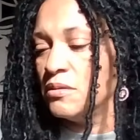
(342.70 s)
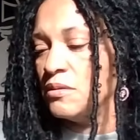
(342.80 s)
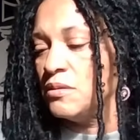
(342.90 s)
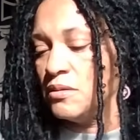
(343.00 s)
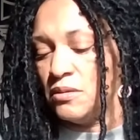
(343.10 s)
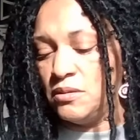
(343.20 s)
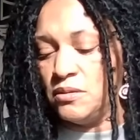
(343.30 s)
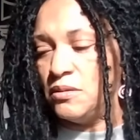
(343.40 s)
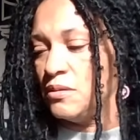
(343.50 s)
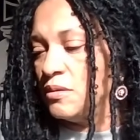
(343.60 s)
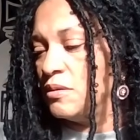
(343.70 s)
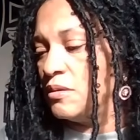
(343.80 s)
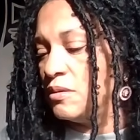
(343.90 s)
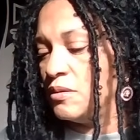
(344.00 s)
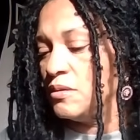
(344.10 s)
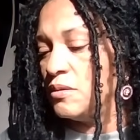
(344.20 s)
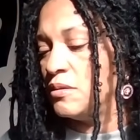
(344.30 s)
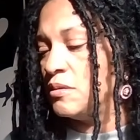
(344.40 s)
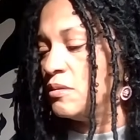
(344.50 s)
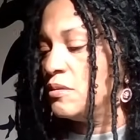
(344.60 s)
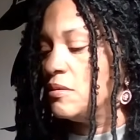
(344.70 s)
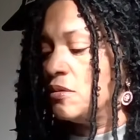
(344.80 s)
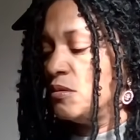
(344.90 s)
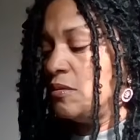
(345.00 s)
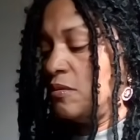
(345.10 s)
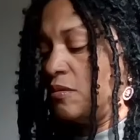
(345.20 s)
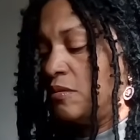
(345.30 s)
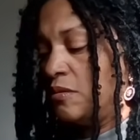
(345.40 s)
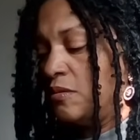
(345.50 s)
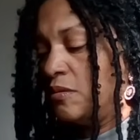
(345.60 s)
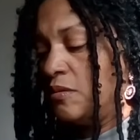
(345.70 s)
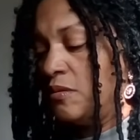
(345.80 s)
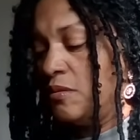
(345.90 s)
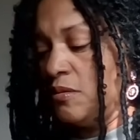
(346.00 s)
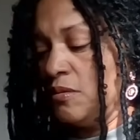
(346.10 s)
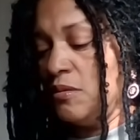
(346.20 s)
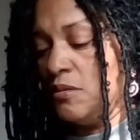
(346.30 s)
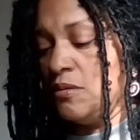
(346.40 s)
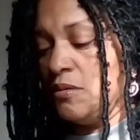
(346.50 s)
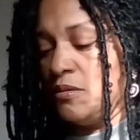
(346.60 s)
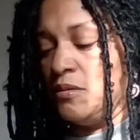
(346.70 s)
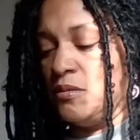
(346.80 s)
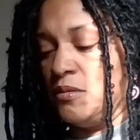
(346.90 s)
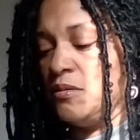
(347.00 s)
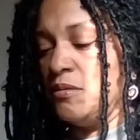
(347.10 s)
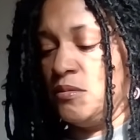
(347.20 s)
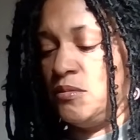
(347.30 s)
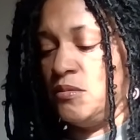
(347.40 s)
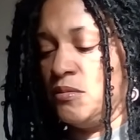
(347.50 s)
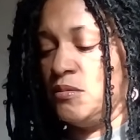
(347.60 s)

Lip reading: No one is speaking in this clip.